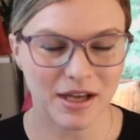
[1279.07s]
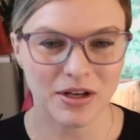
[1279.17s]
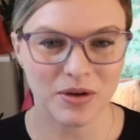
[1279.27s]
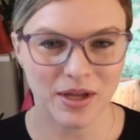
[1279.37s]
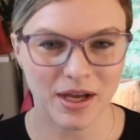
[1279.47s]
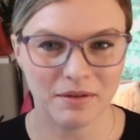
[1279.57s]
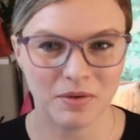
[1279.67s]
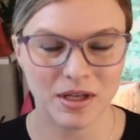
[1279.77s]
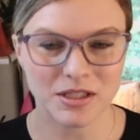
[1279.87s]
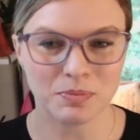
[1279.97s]
I know that
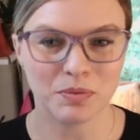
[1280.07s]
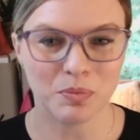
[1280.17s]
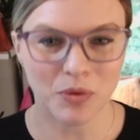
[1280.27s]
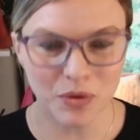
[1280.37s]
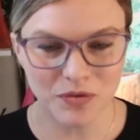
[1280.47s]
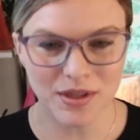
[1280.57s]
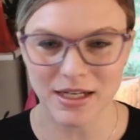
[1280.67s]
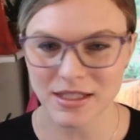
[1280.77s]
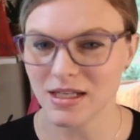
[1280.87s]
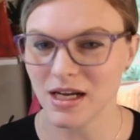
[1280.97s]
it's been proven
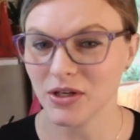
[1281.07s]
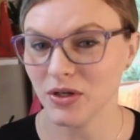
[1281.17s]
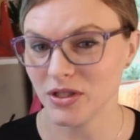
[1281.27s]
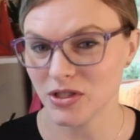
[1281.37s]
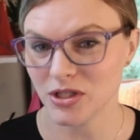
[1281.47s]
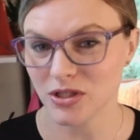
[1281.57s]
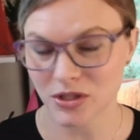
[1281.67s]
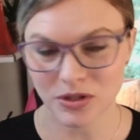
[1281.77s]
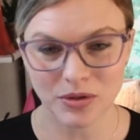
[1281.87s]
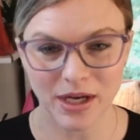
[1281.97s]
that it's not good to do.